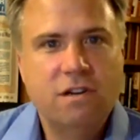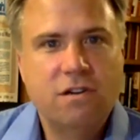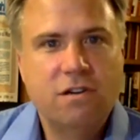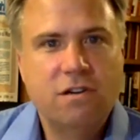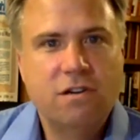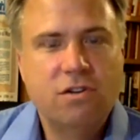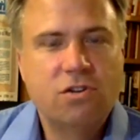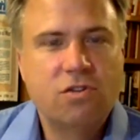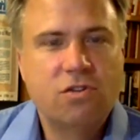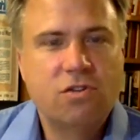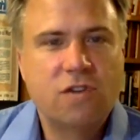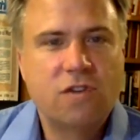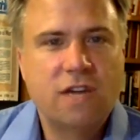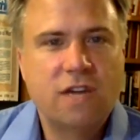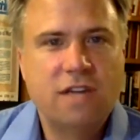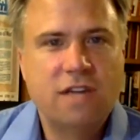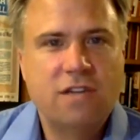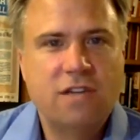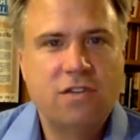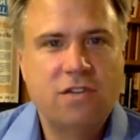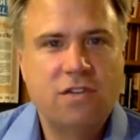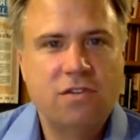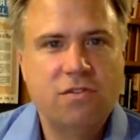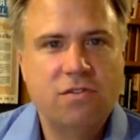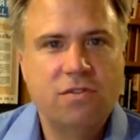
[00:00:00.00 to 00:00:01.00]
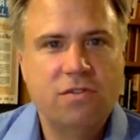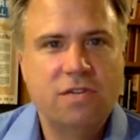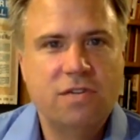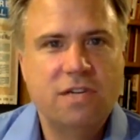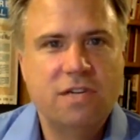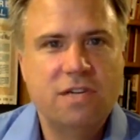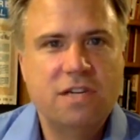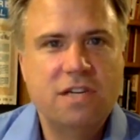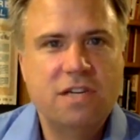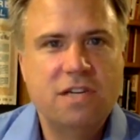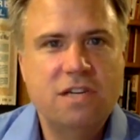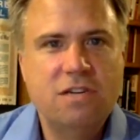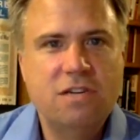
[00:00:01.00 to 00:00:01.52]
try
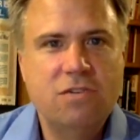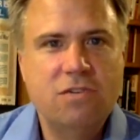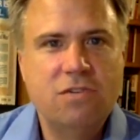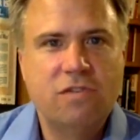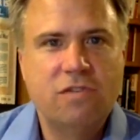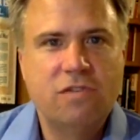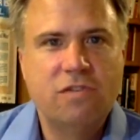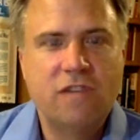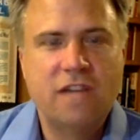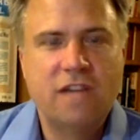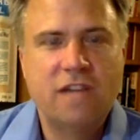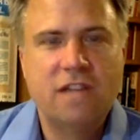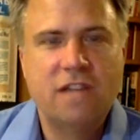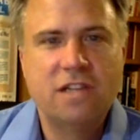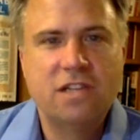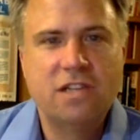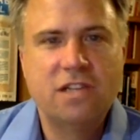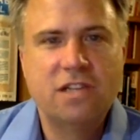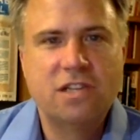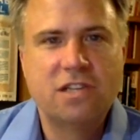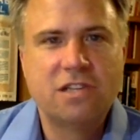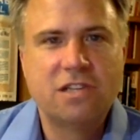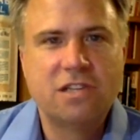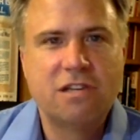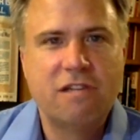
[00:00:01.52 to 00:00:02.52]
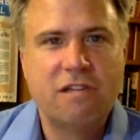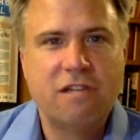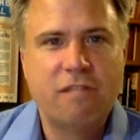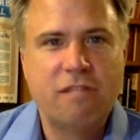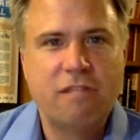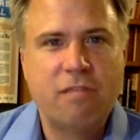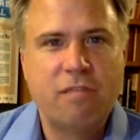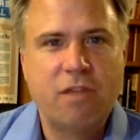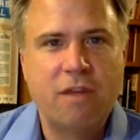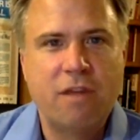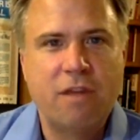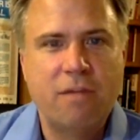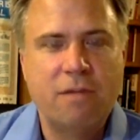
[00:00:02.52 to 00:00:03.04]
to use violence to solve
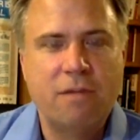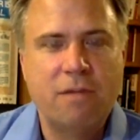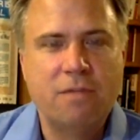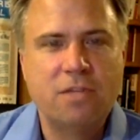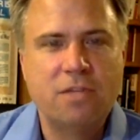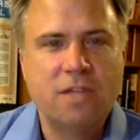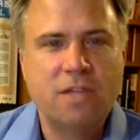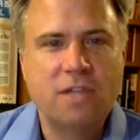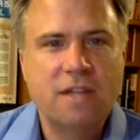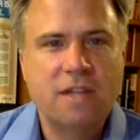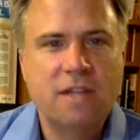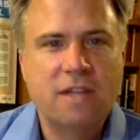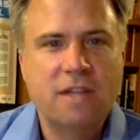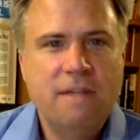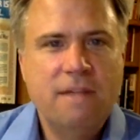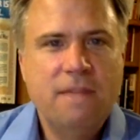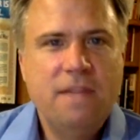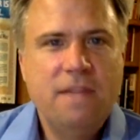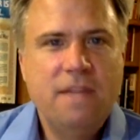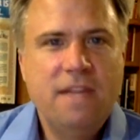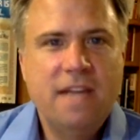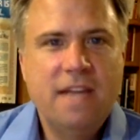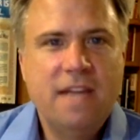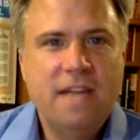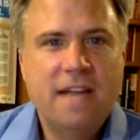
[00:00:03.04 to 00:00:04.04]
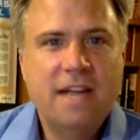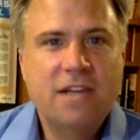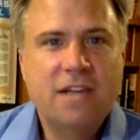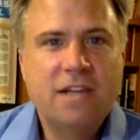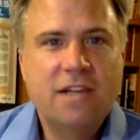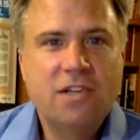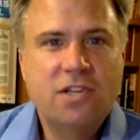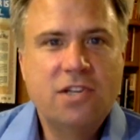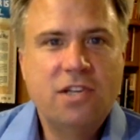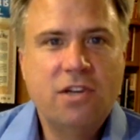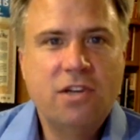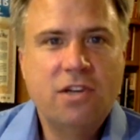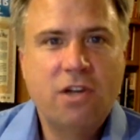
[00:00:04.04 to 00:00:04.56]
problems. Yet I could
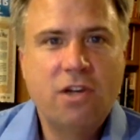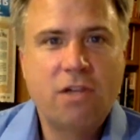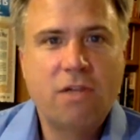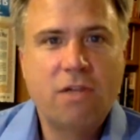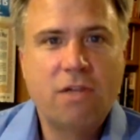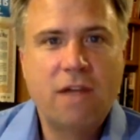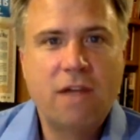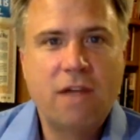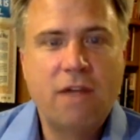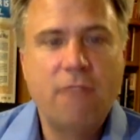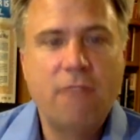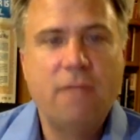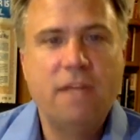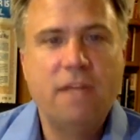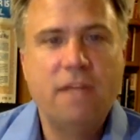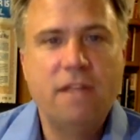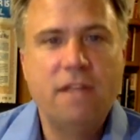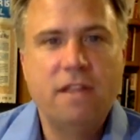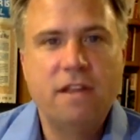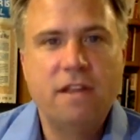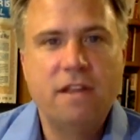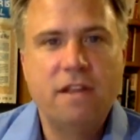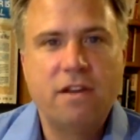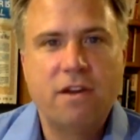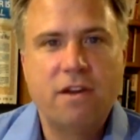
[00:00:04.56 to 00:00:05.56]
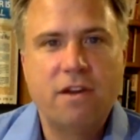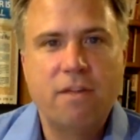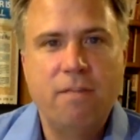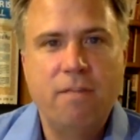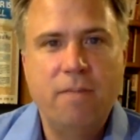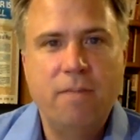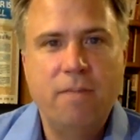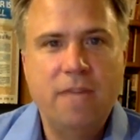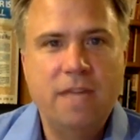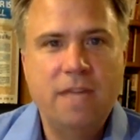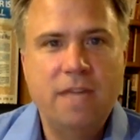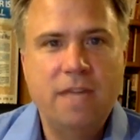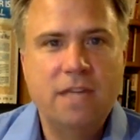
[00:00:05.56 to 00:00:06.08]
see all around me that our
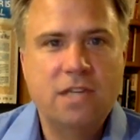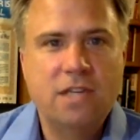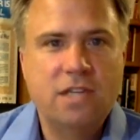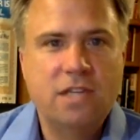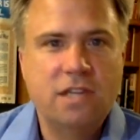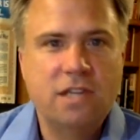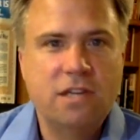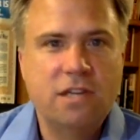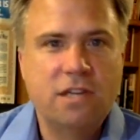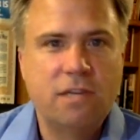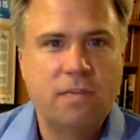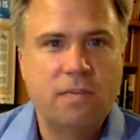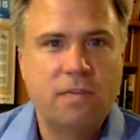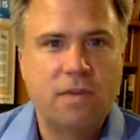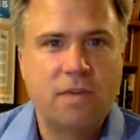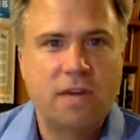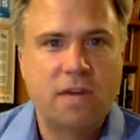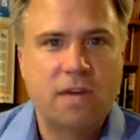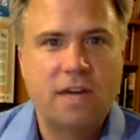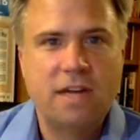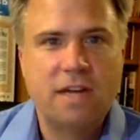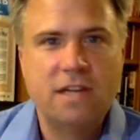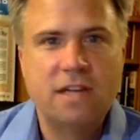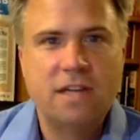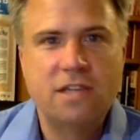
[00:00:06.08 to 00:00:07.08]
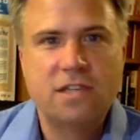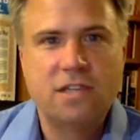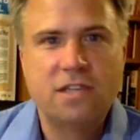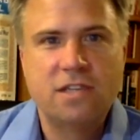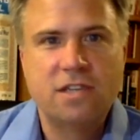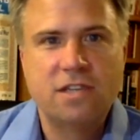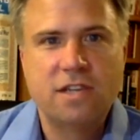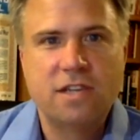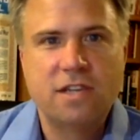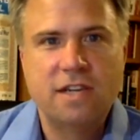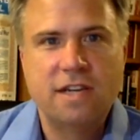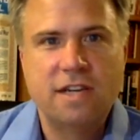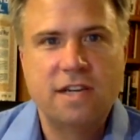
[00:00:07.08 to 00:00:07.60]
biggest
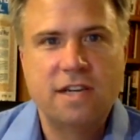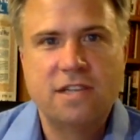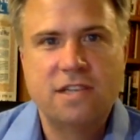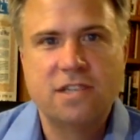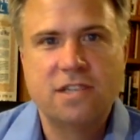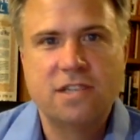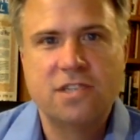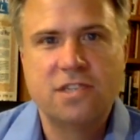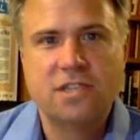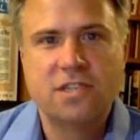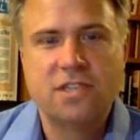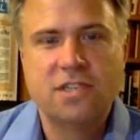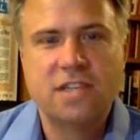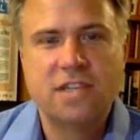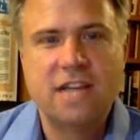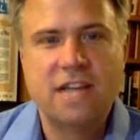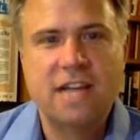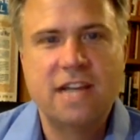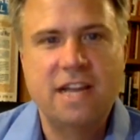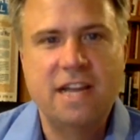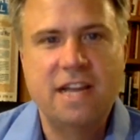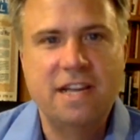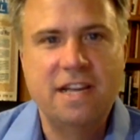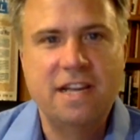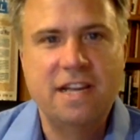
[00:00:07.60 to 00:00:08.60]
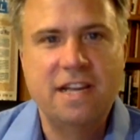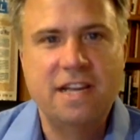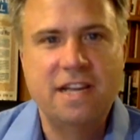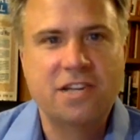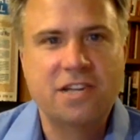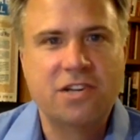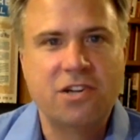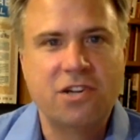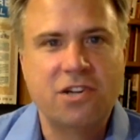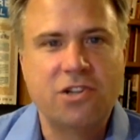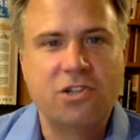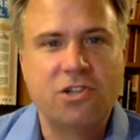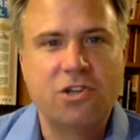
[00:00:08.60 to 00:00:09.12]
enterprise as a society, as a
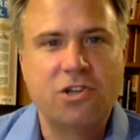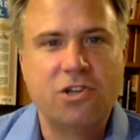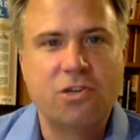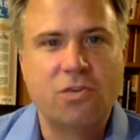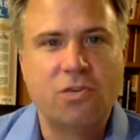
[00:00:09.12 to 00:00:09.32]
culture,